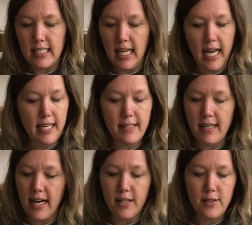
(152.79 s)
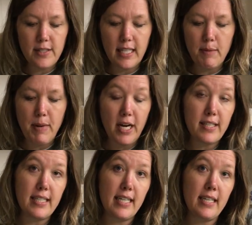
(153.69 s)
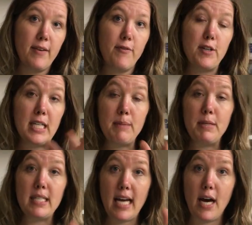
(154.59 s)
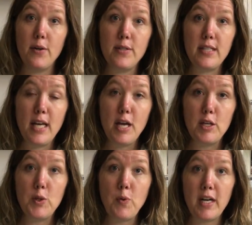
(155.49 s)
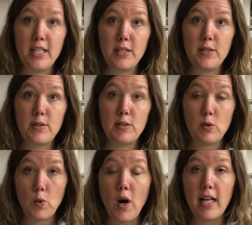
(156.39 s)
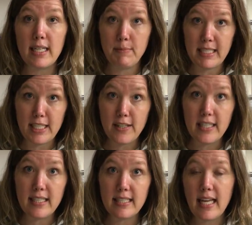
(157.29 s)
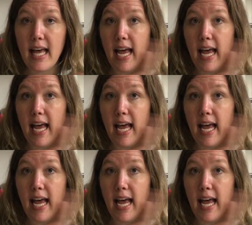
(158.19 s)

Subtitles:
I use the comparison, if you're gonna build a house, you wanna use quality materials,